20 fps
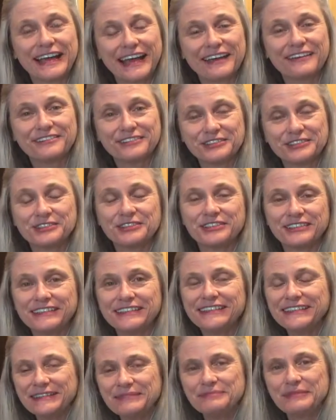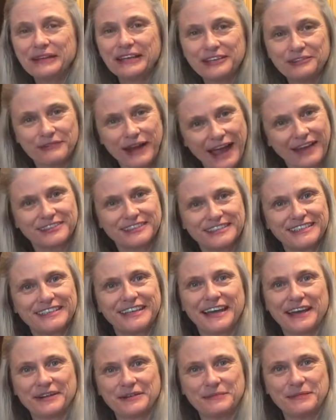after being rousted
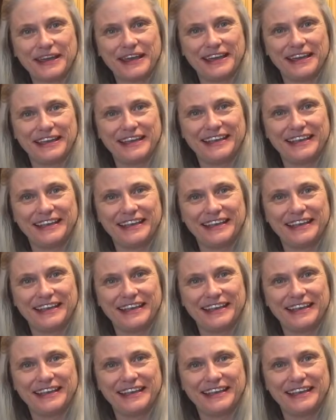out of bed